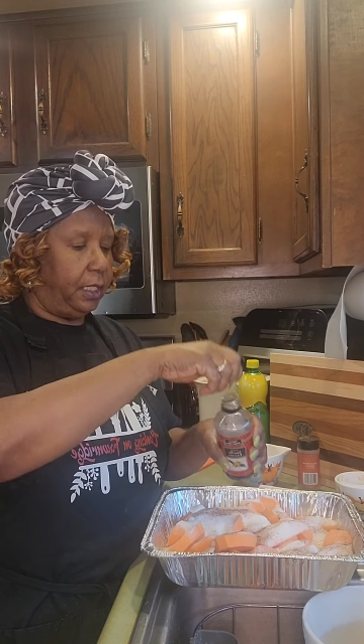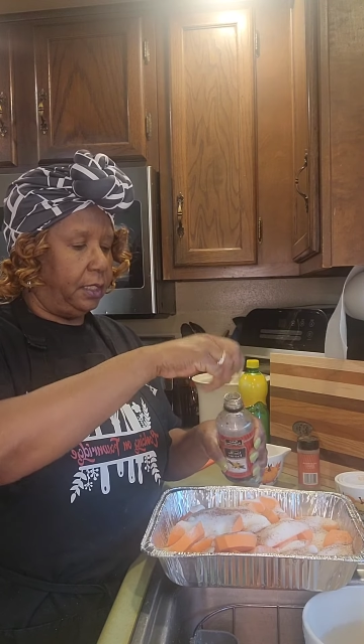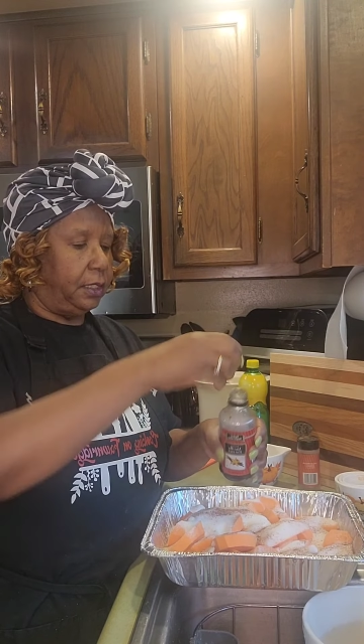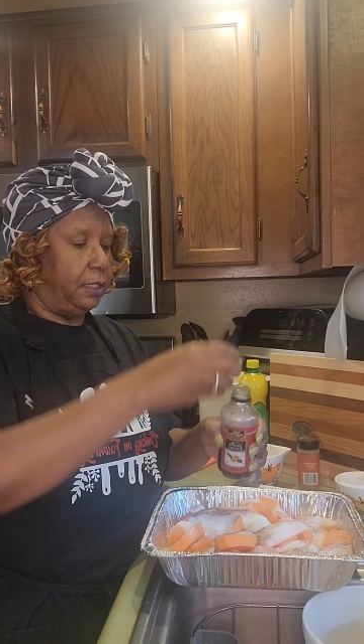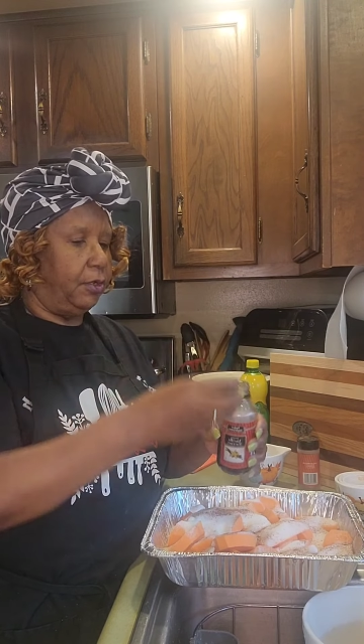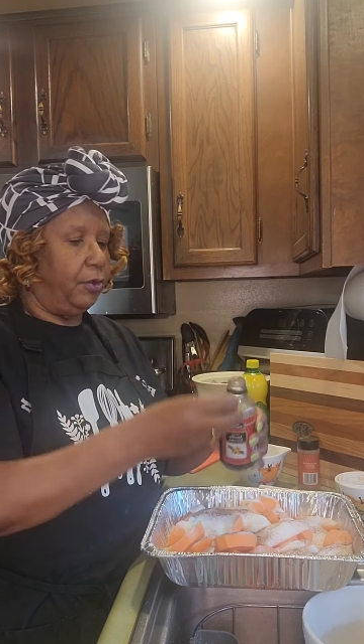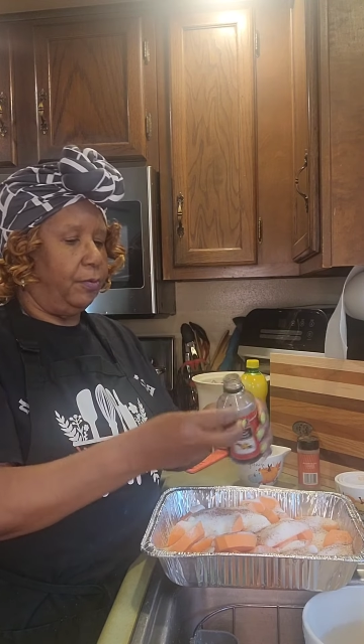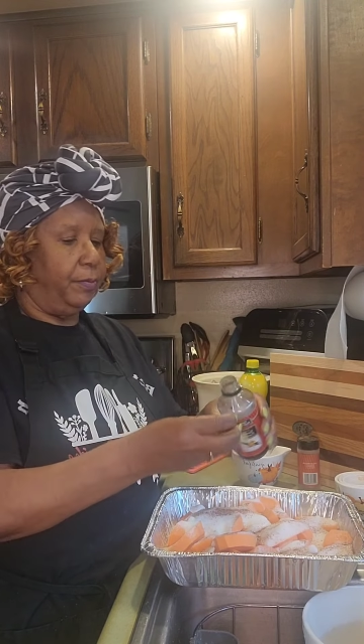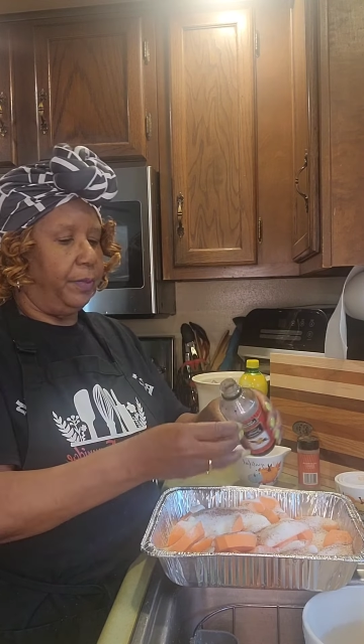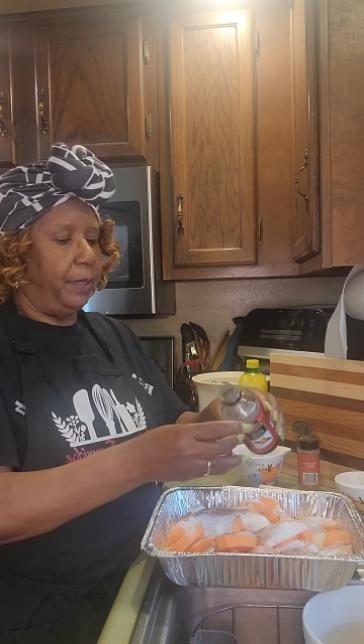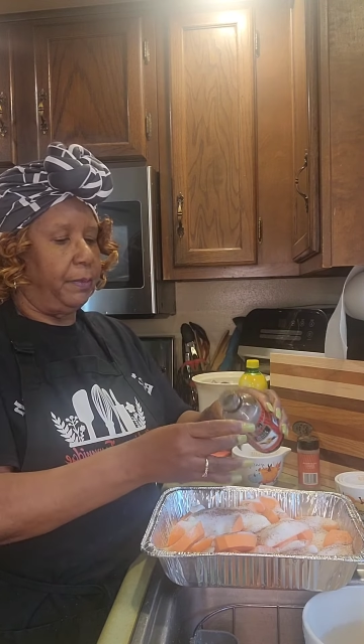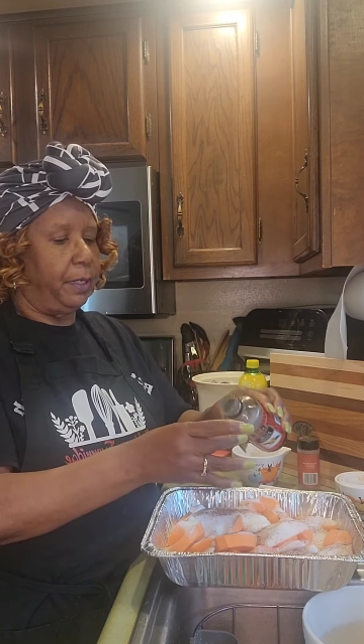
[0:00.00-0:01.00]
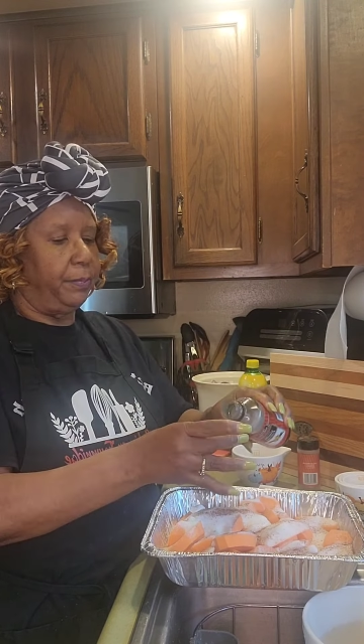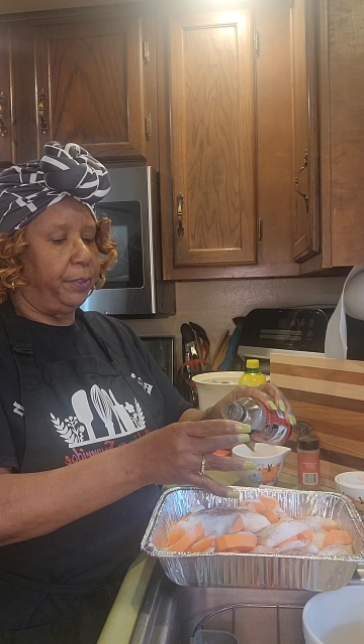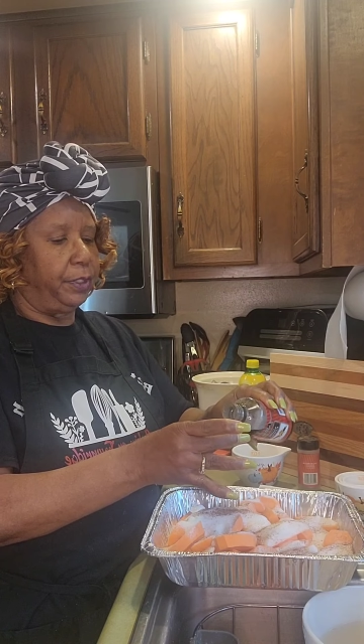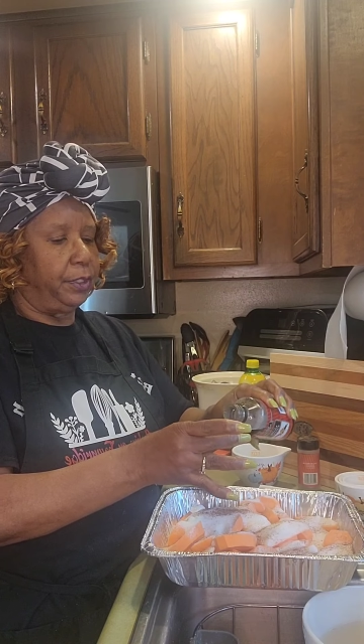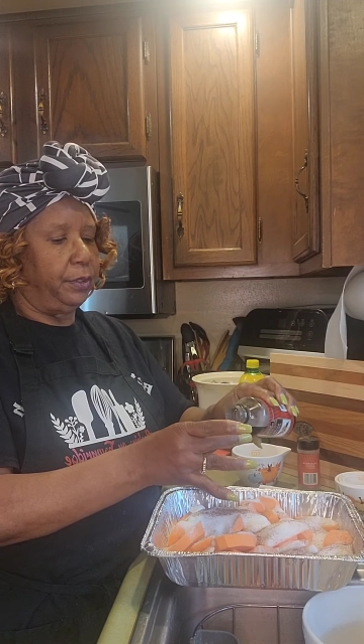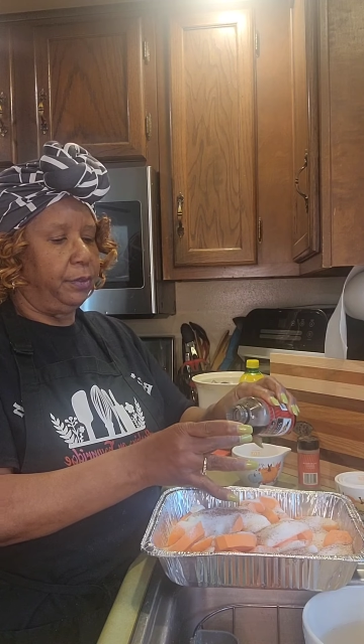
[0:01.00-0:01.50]
So I'm going to
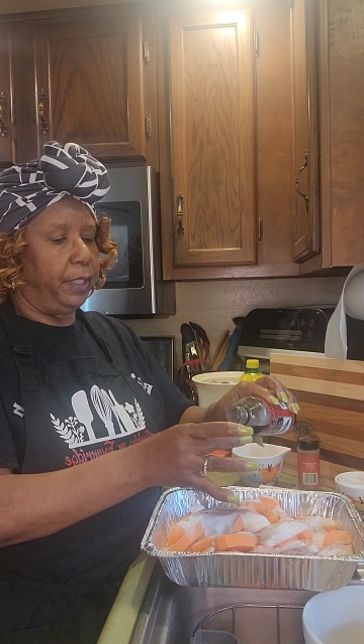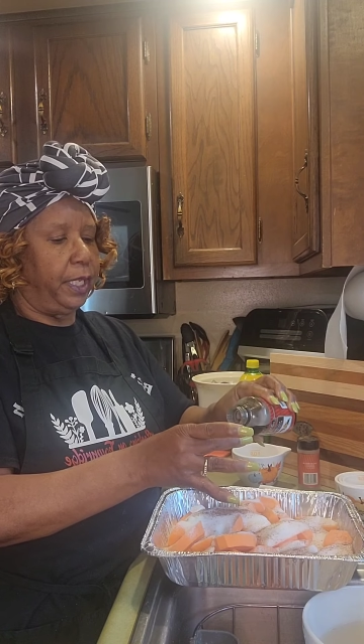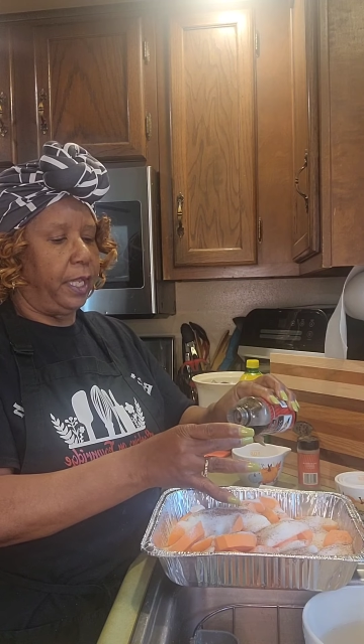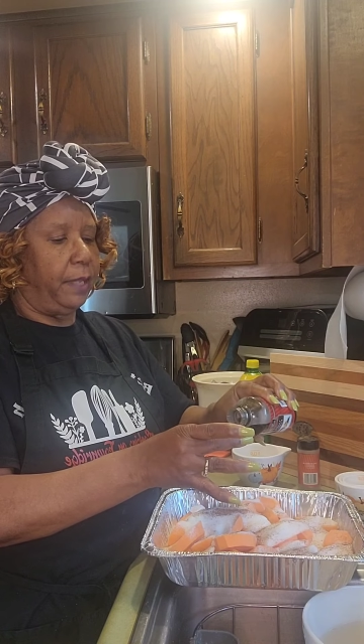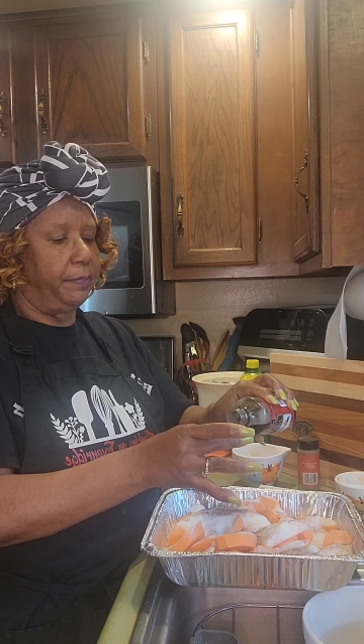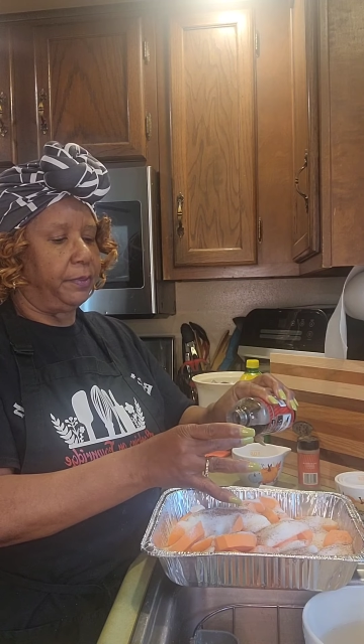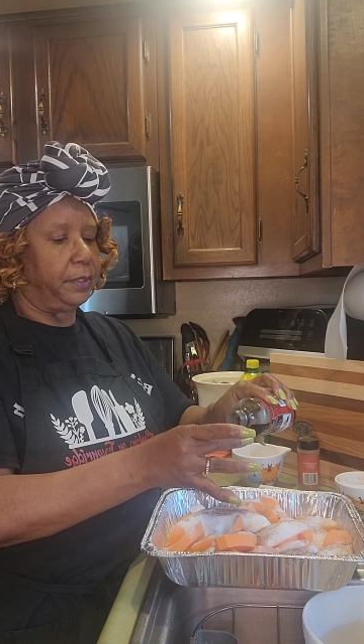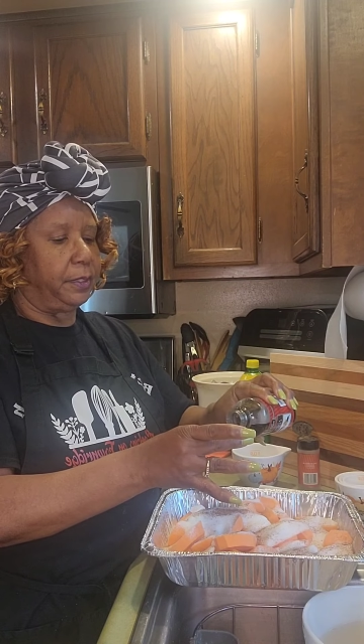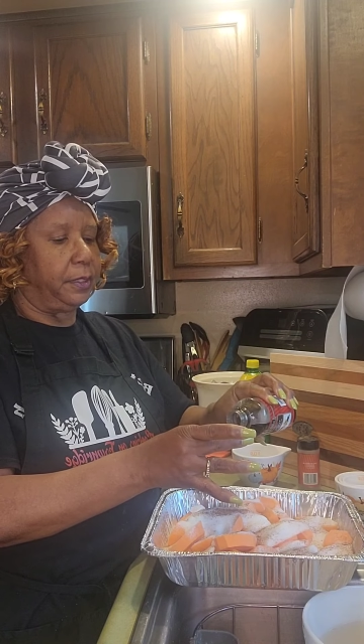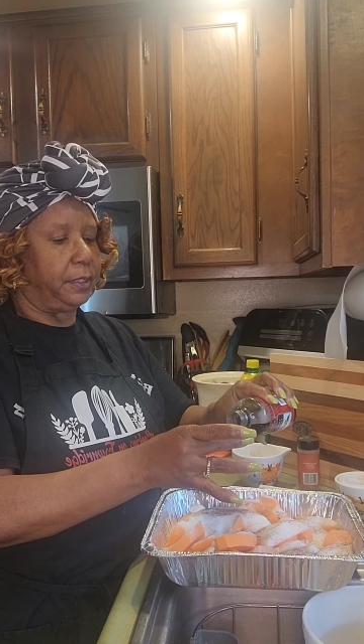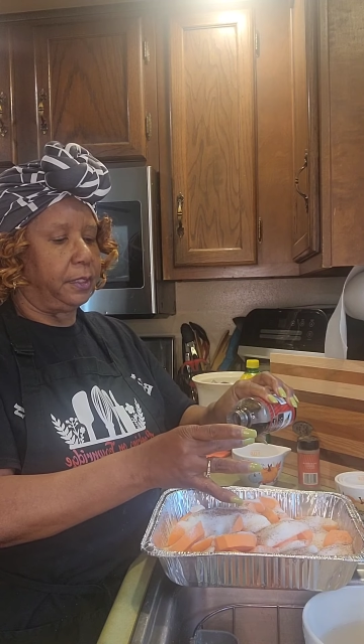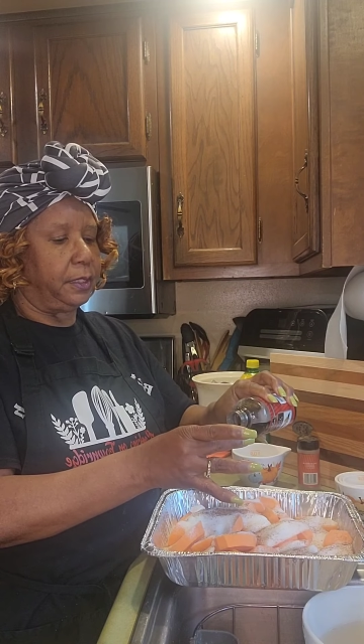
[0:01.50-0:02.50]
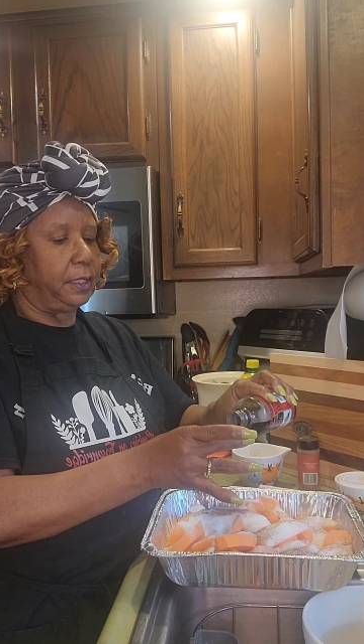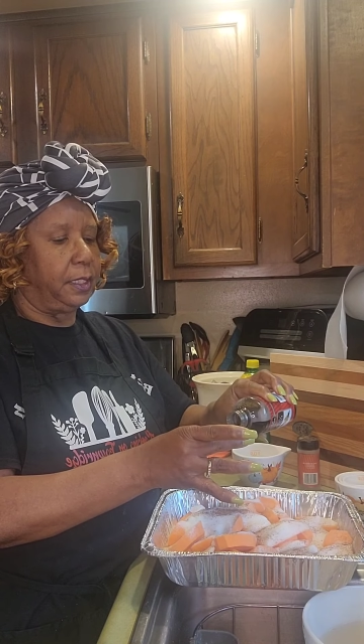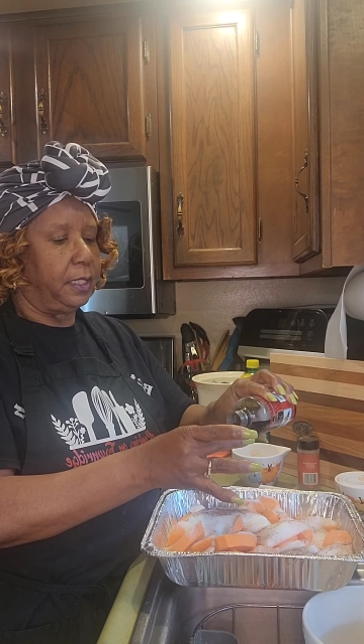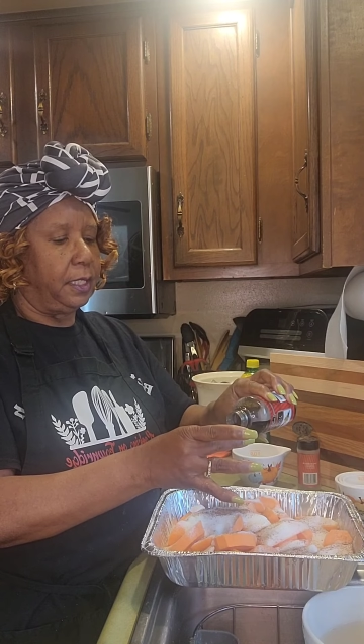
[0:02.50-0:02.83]
put 2 caps.